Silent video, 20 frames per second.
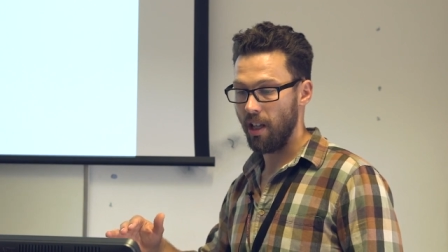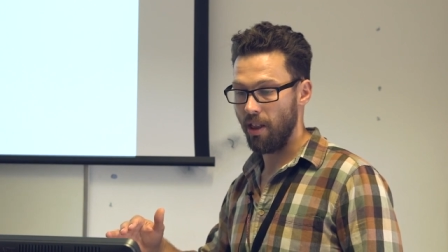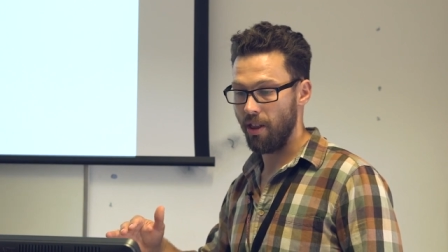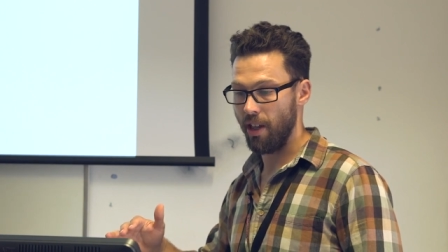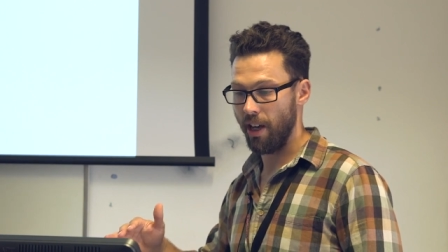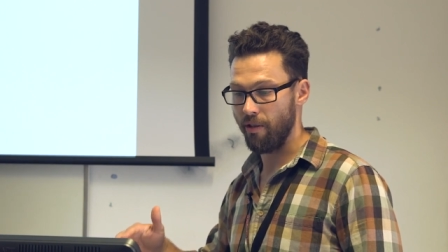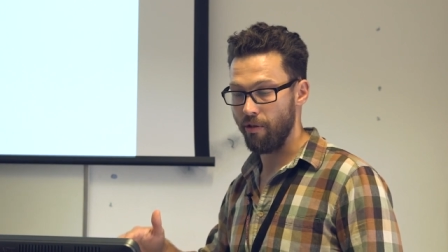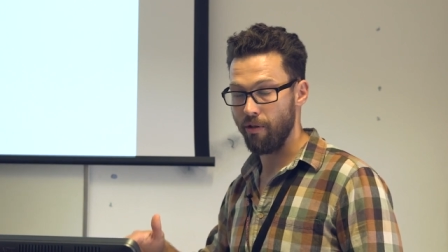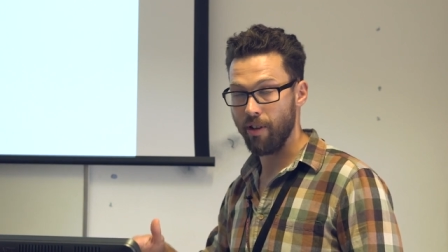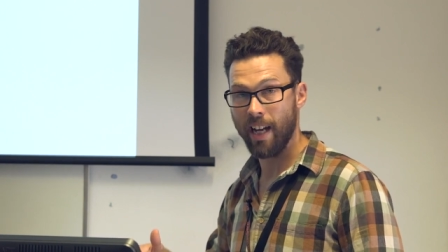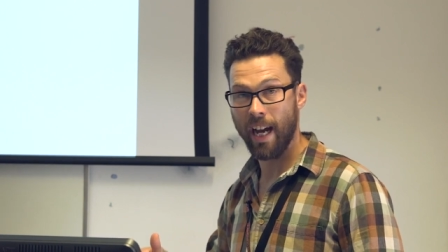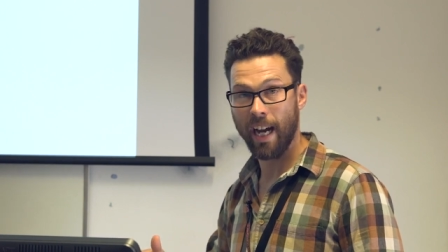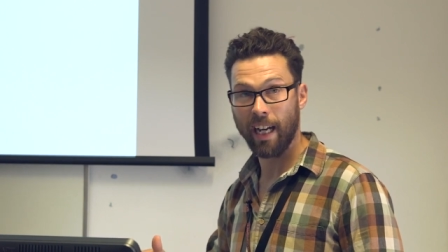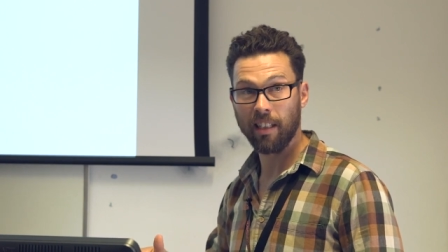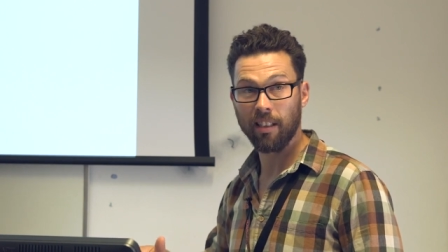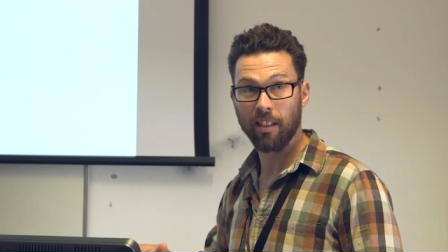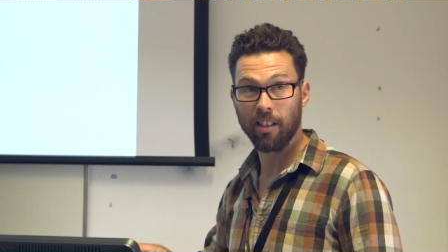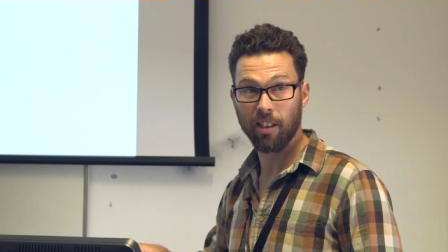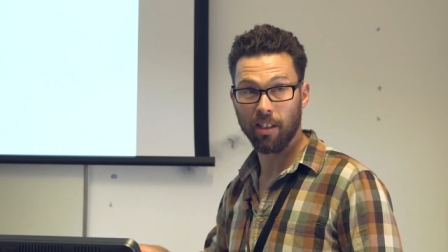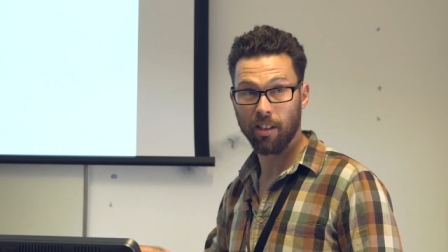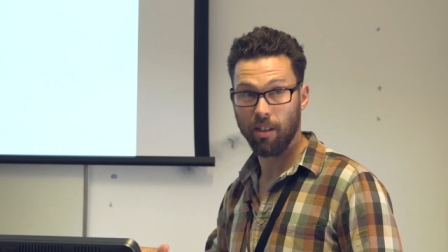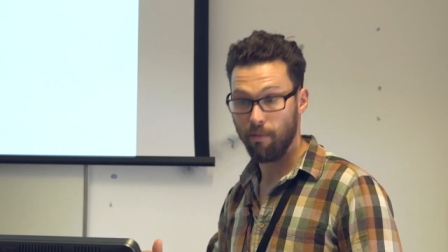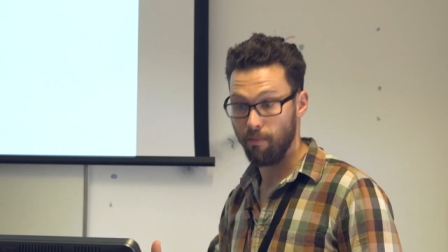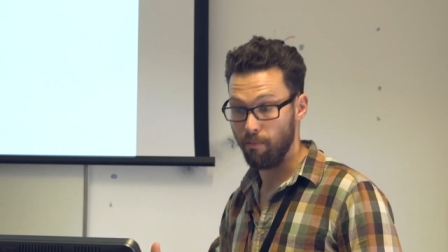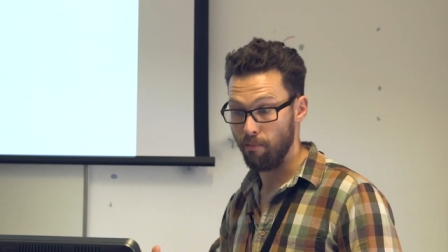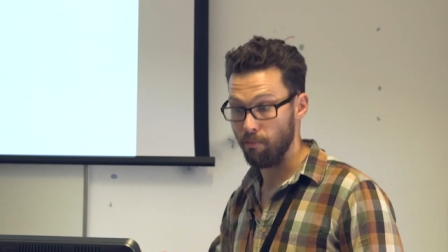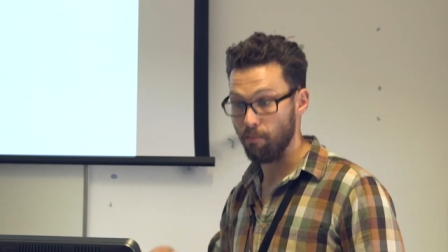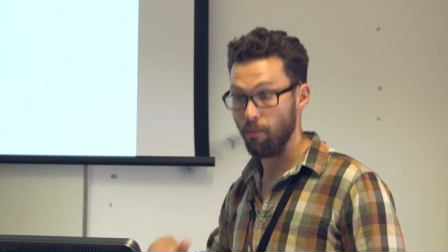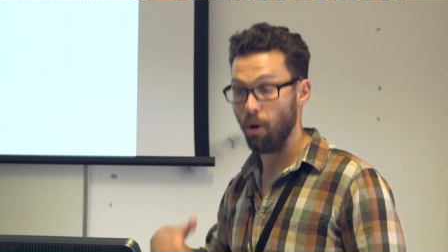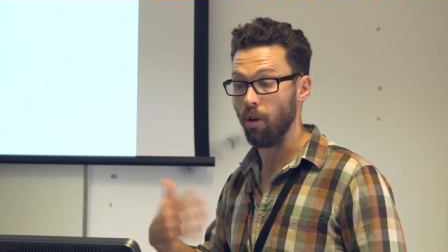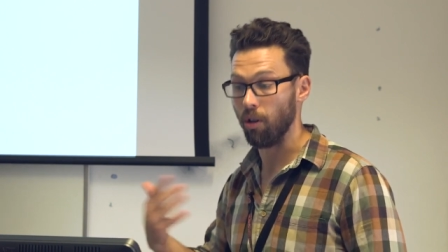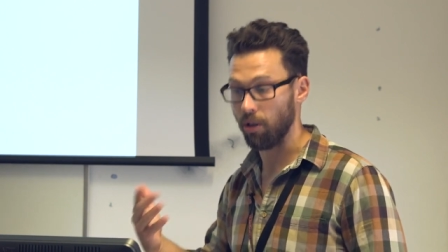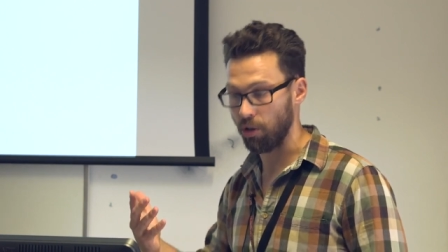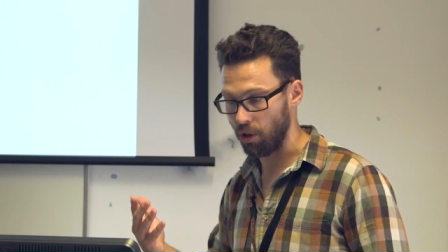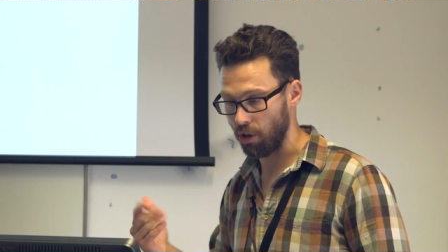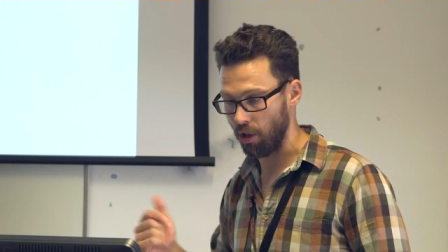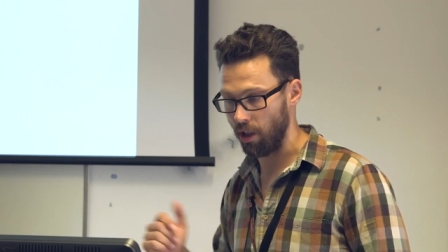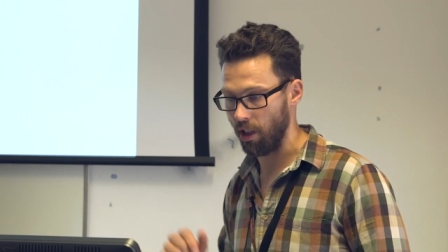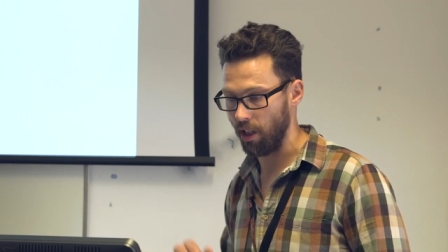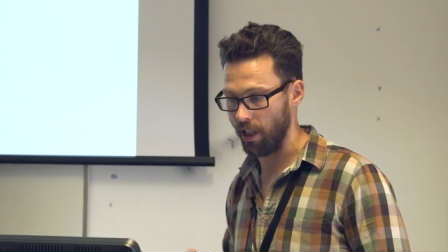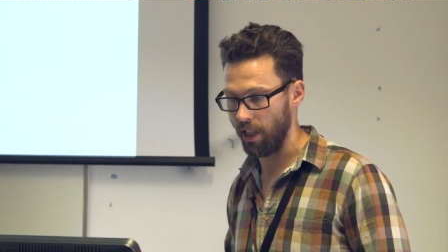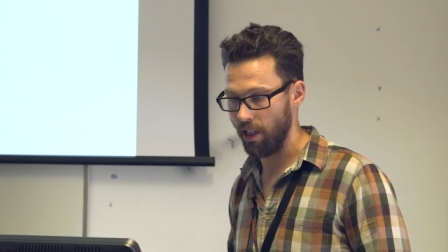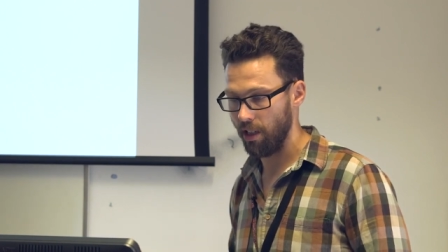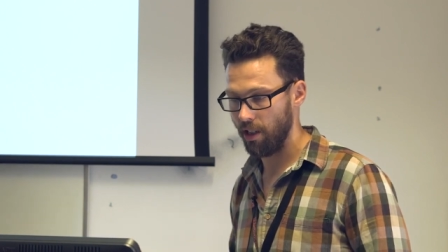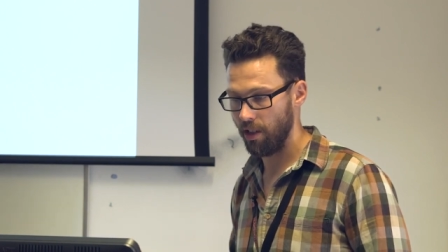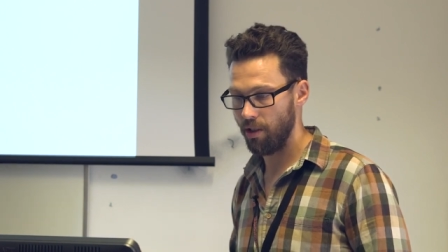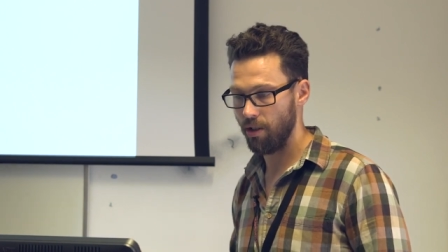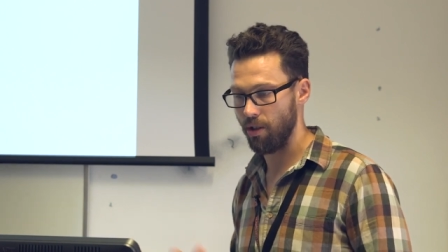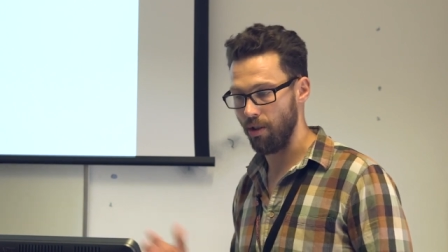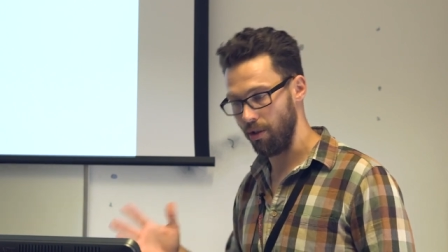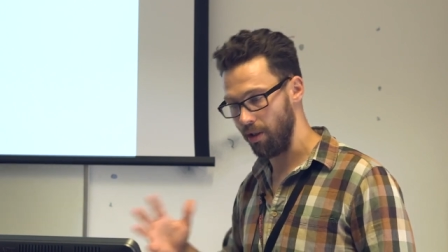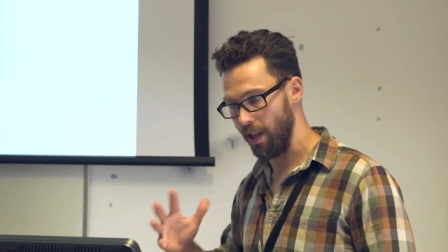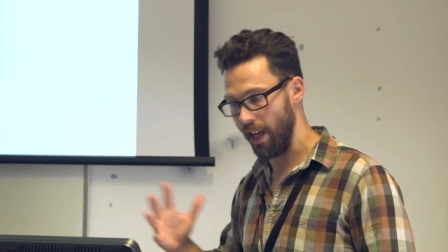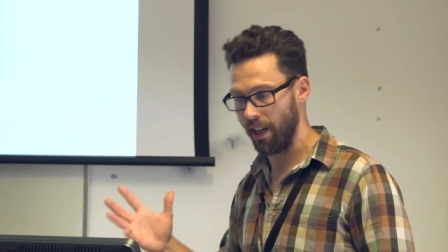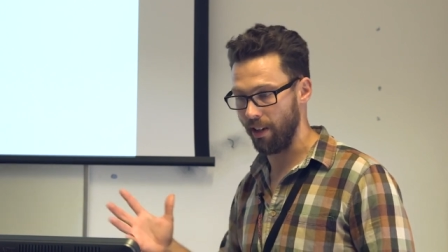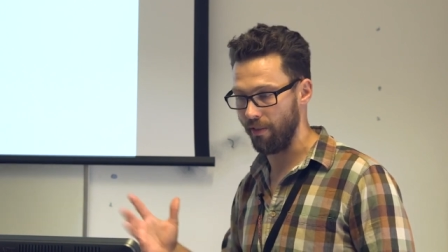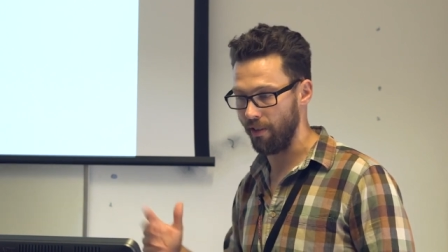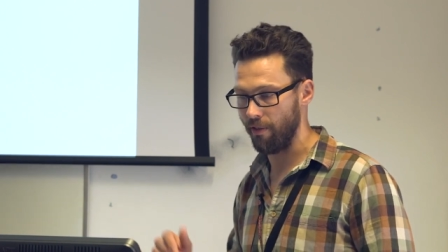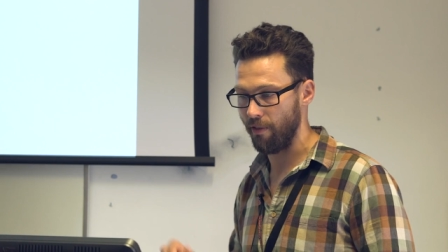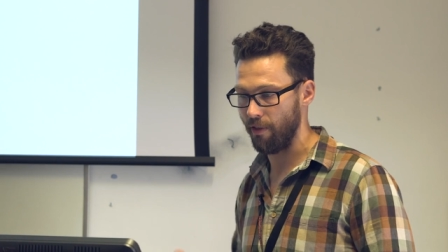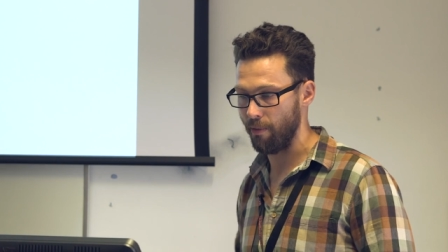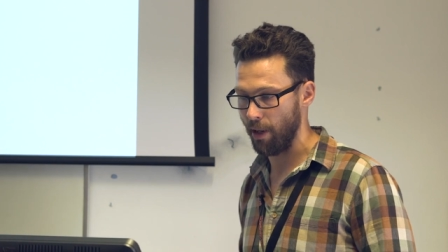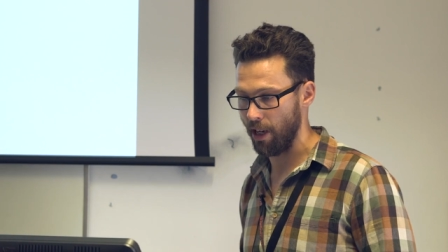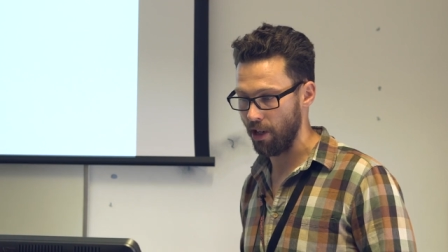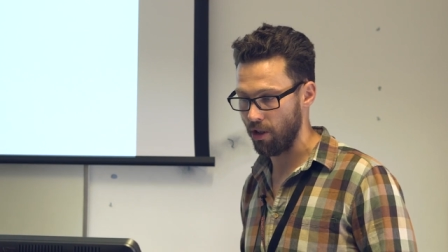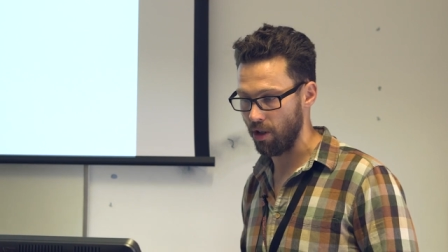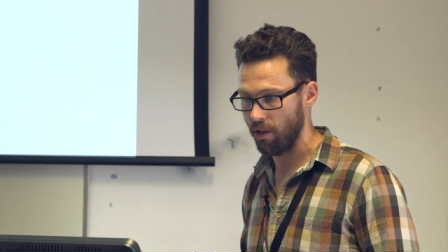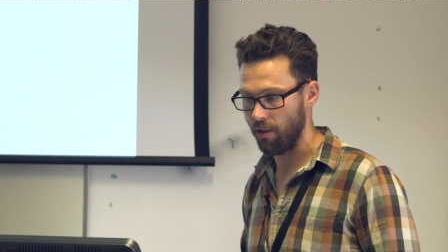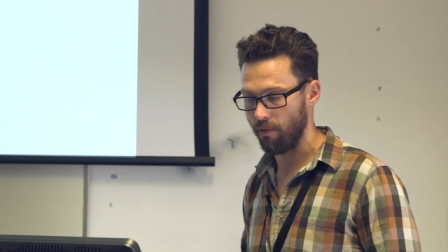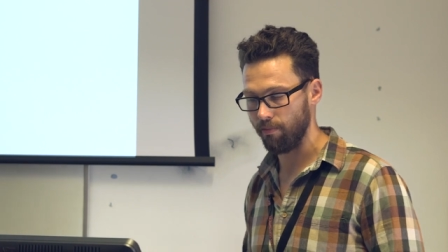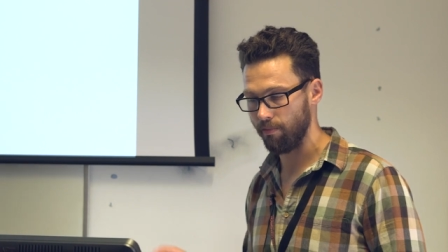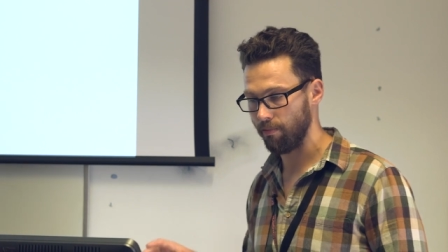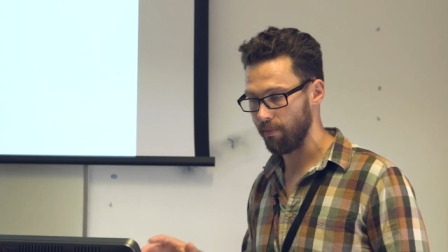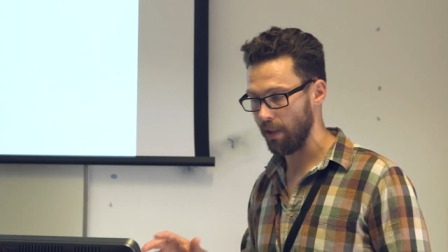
that reacts more strongly to negative information,